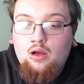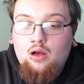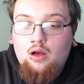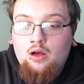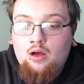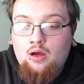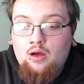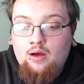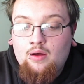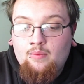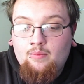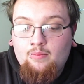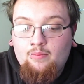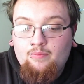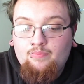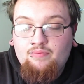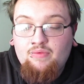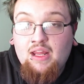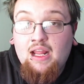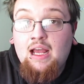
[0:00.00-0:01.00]
I
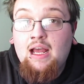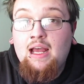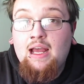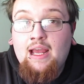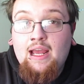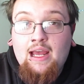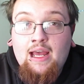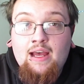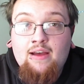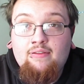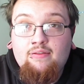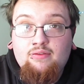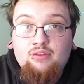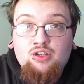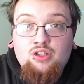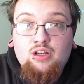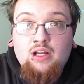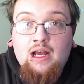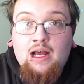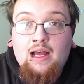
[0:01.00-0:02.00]
have
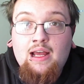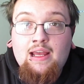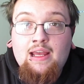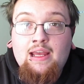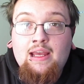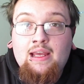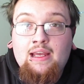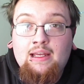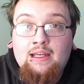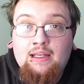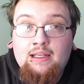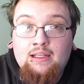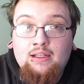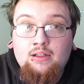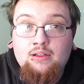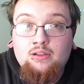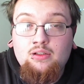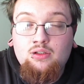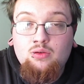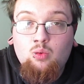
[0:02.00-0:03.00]
shot a
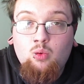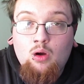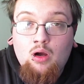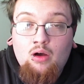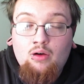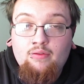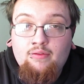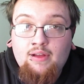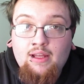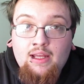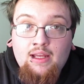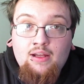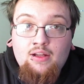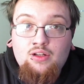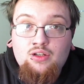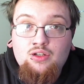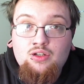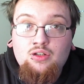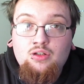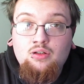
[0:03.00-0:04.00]
12
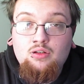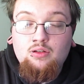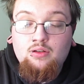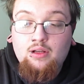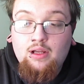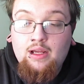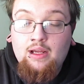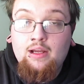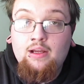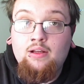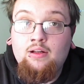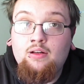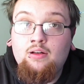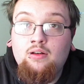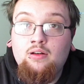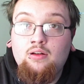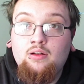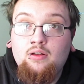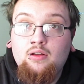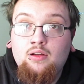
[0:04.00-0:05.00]
gauge, and